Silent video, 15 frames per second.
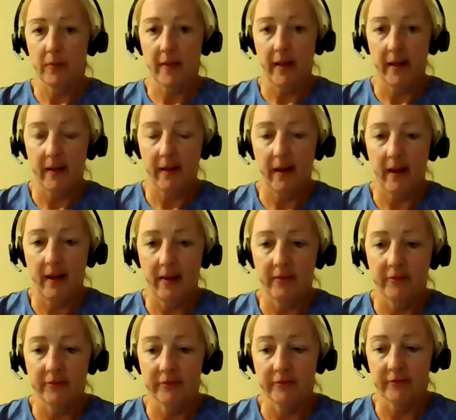that
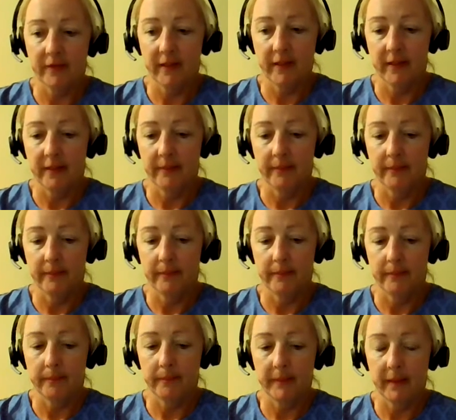have
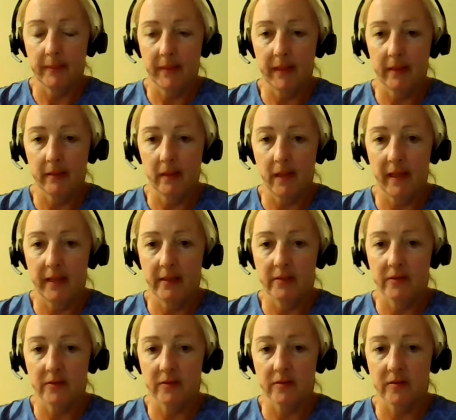been my
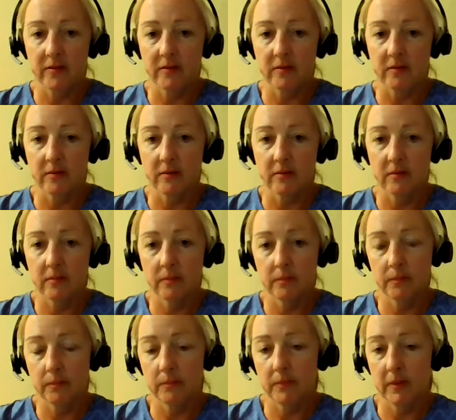clients,
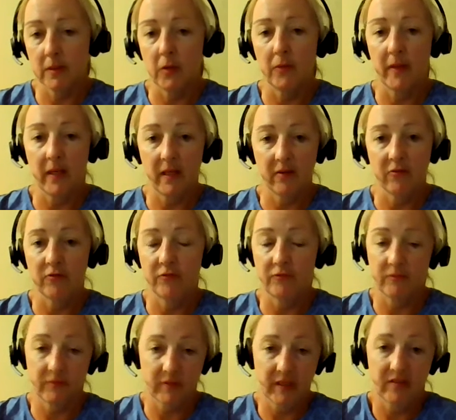they give
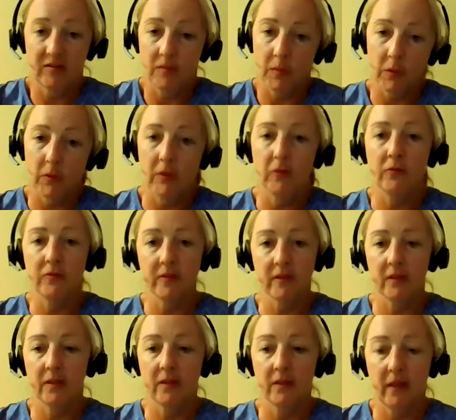testimonials,
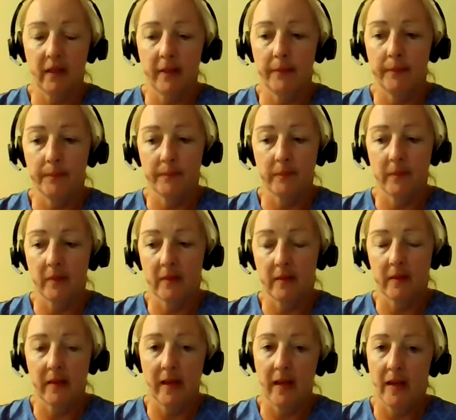and
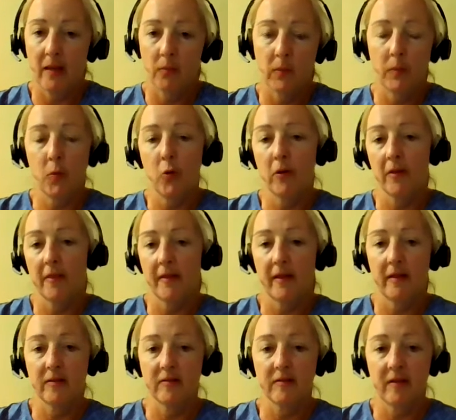they report
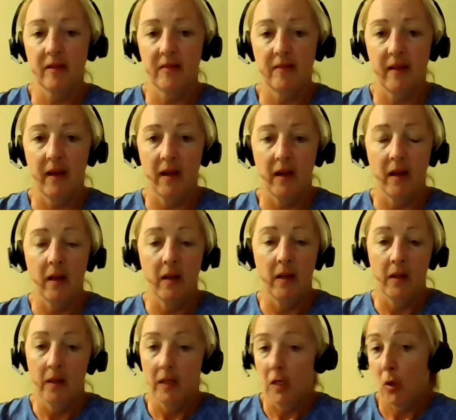things that they,
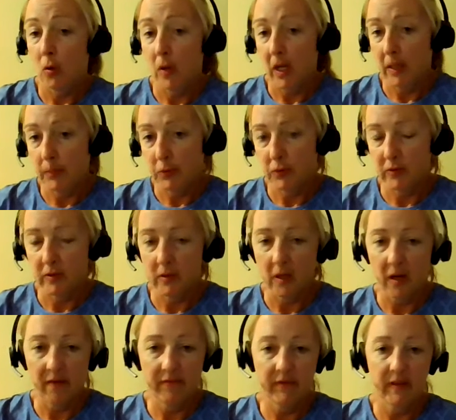got a boost in
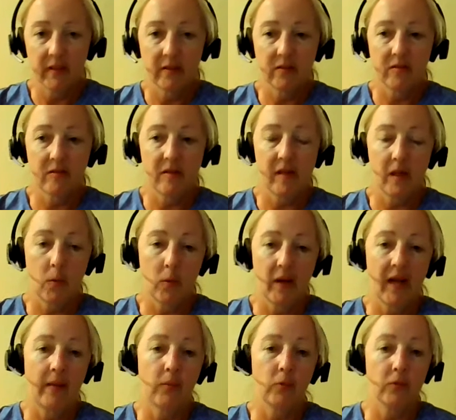confidence. They were
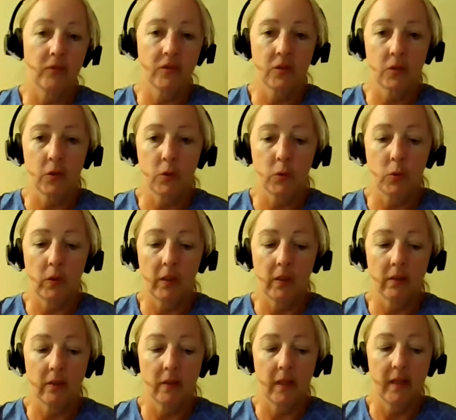able to
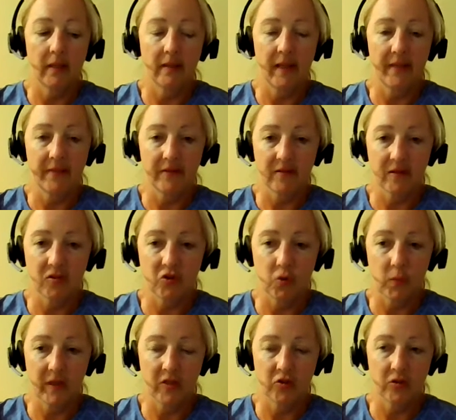let the
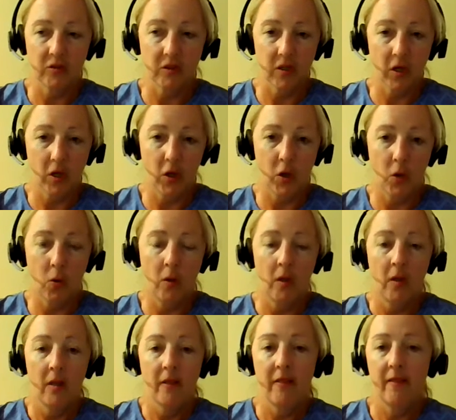situation go.
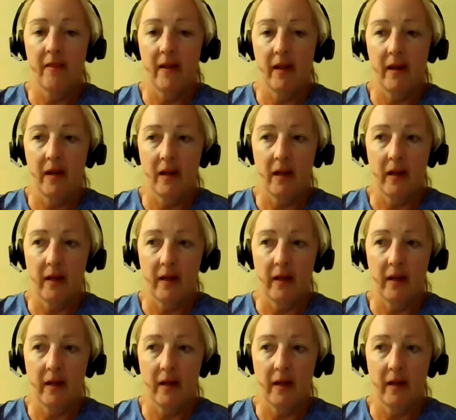They